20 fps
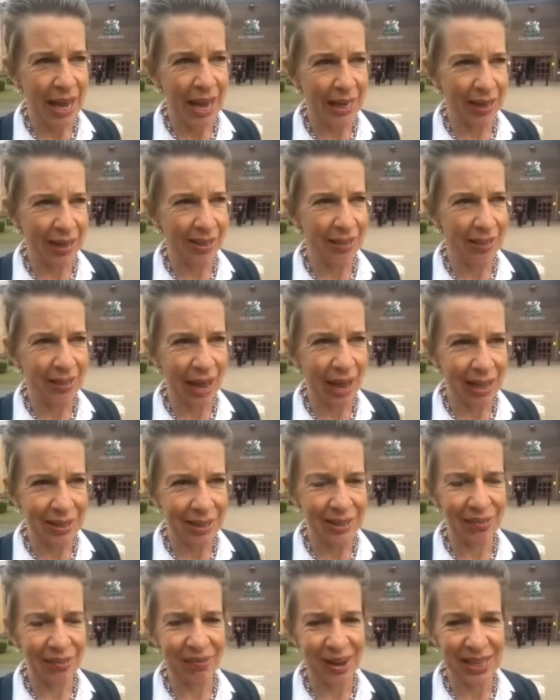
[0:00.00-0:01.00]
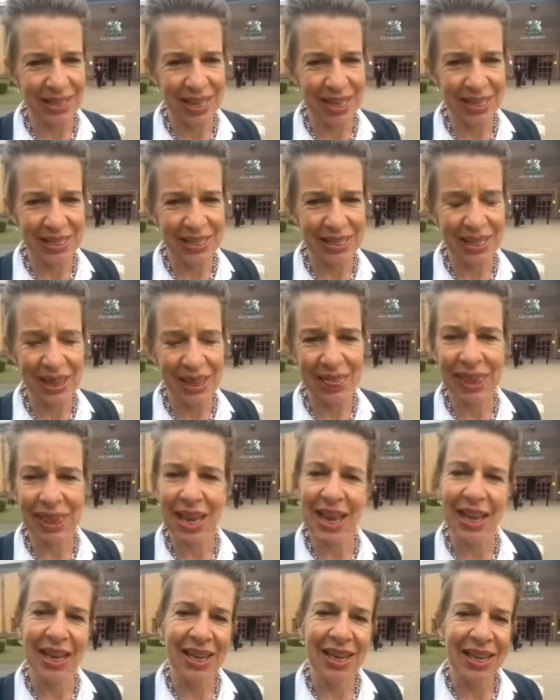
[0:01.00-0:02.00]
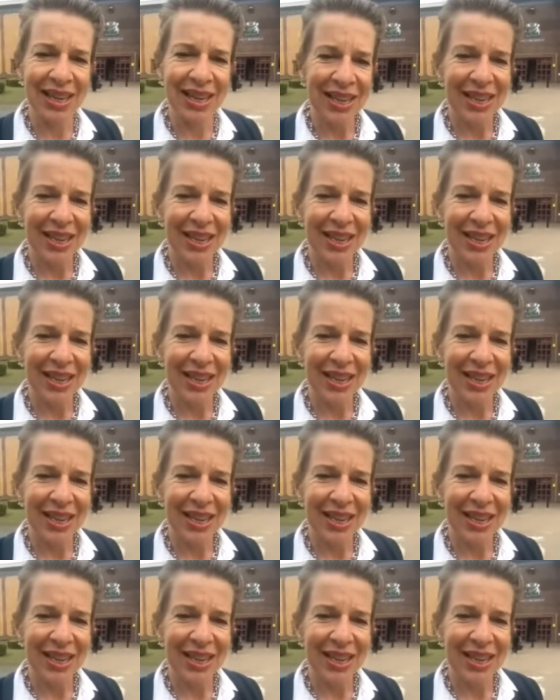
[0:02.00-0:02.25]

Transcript: And I think that's a fantastic thing.